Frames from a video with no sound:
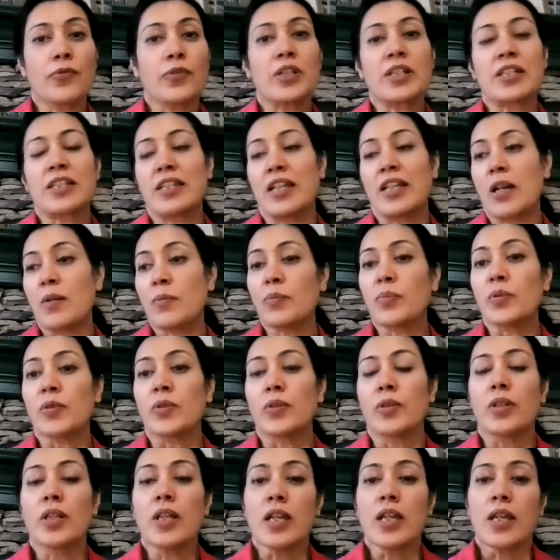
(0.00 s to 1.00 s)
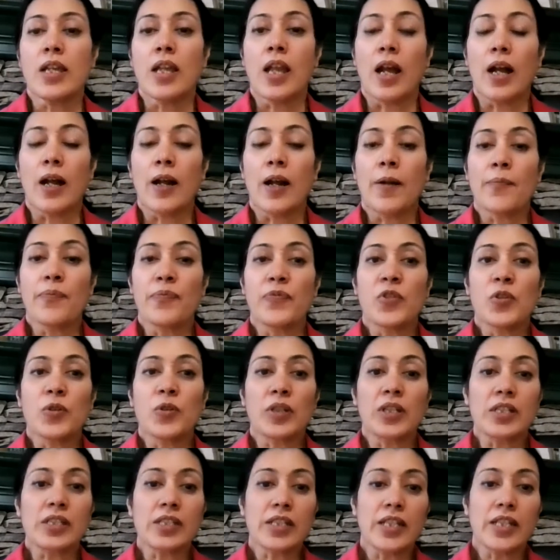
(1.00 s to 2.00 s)
For example,
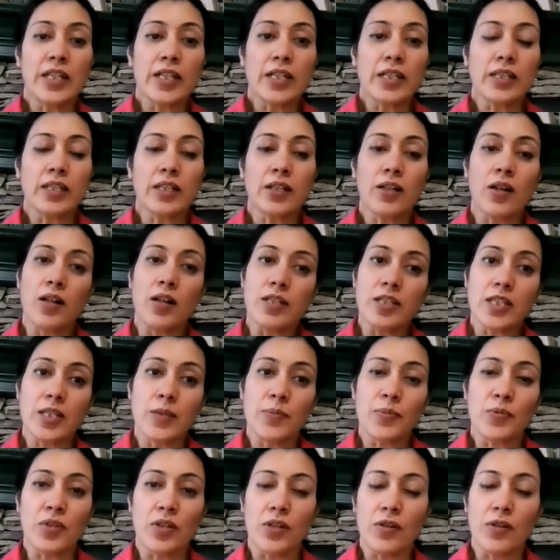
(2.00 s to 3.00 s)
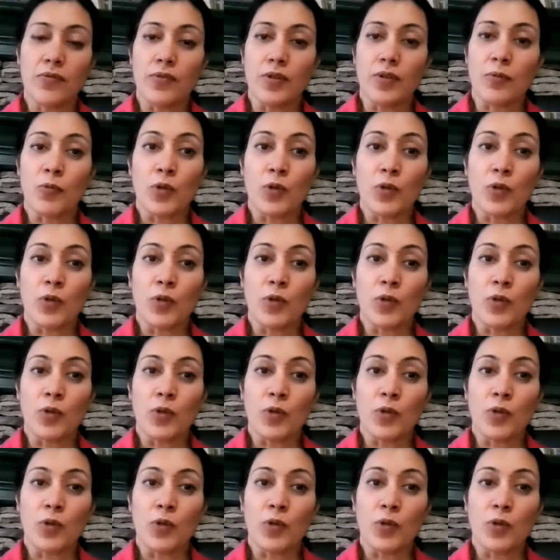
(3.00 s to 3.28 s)
you can take the concept of